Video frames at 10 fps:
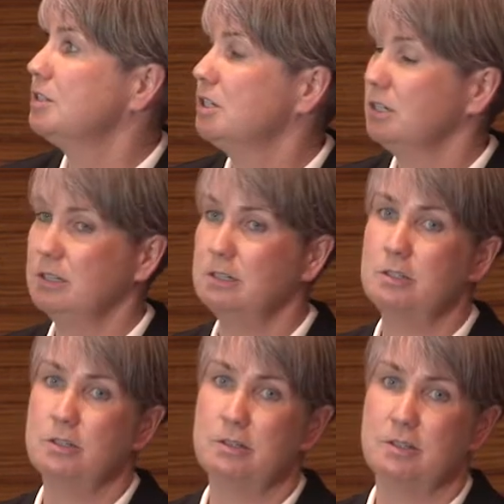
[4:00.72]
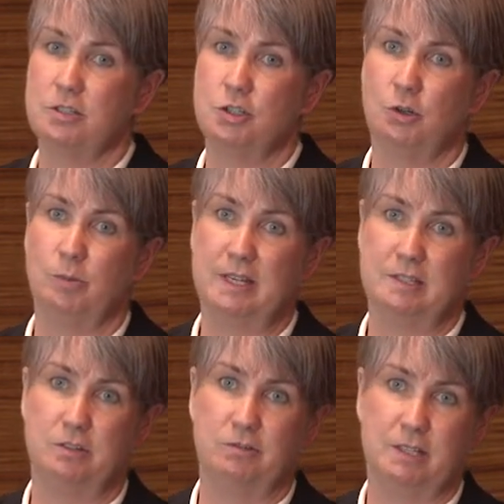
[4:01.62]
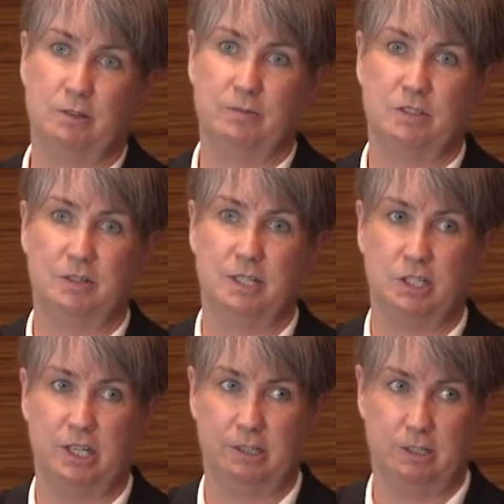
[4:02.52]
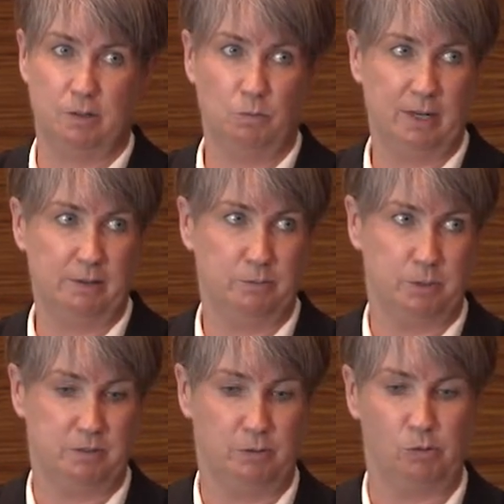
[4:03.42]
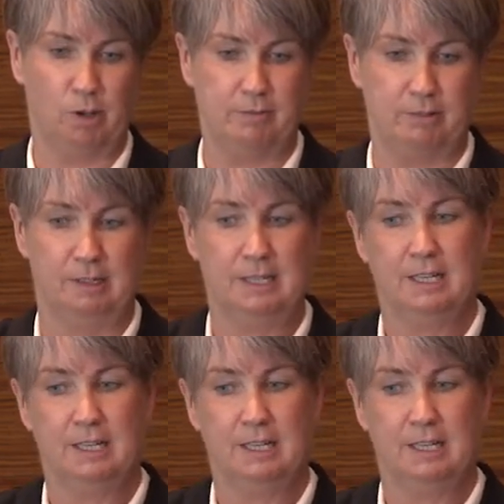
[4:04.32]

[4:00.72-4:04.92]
to do this job as the director of the Science Challenge, and one of them was Phil Lyver.